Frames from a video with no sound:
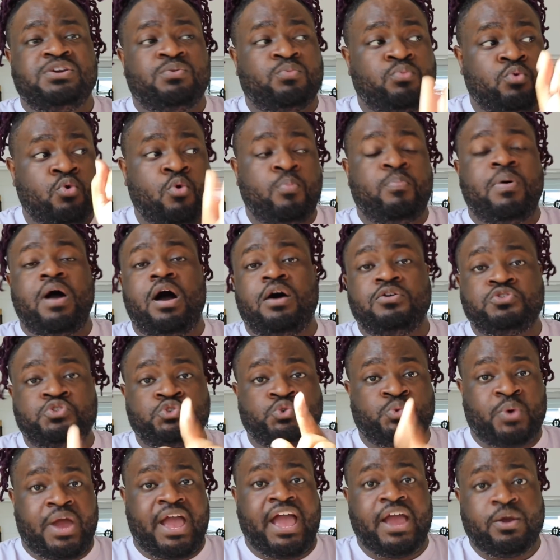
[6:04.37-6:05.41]
RuPaul's
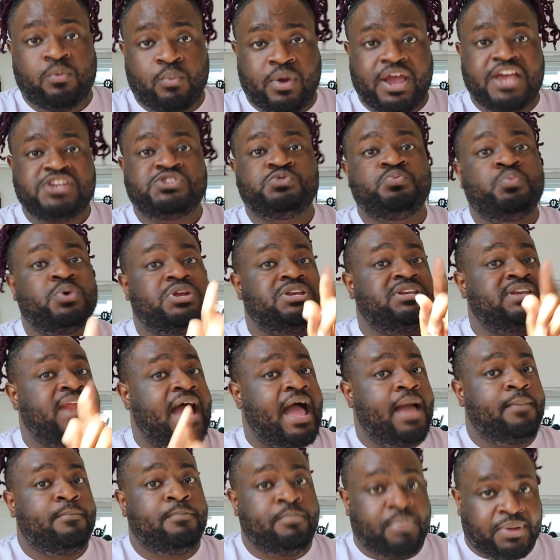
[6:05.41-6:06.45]
Drag Race would
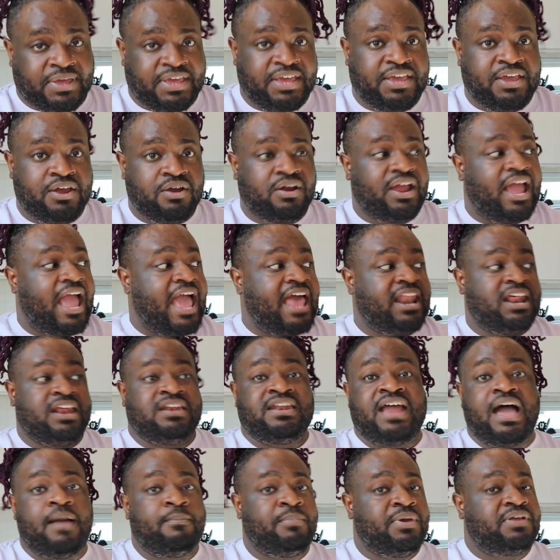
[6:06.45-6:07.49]
not be here had it
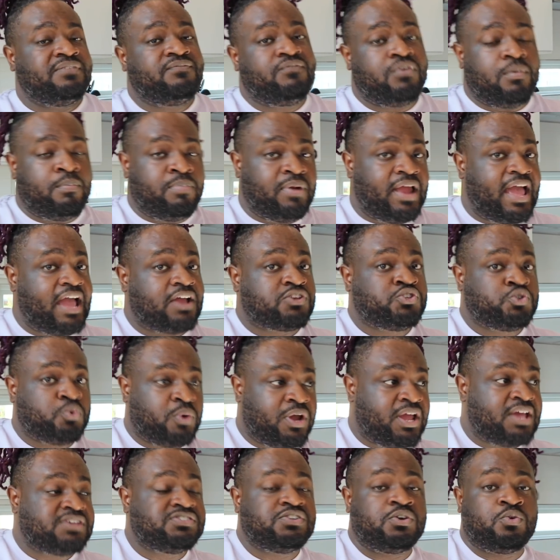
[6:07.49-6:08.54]
not been for black
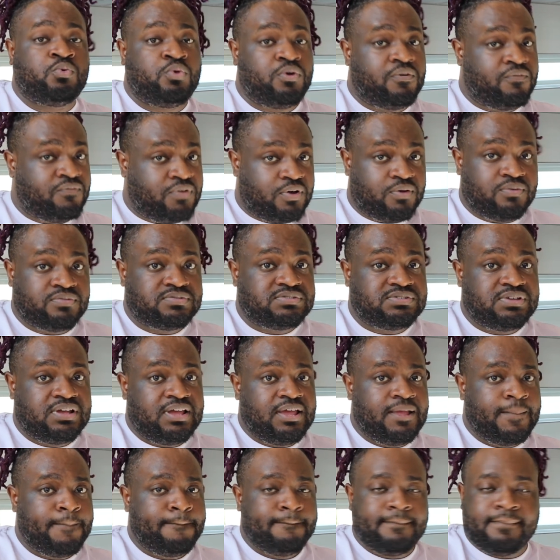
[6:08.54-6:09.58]
trans and queer folks.
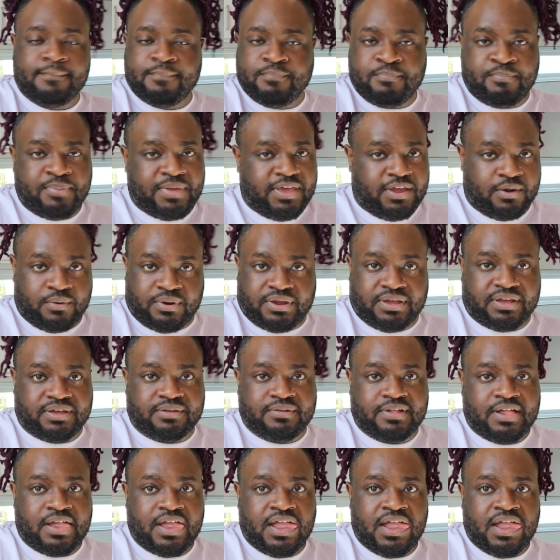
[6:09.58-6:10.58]
Period.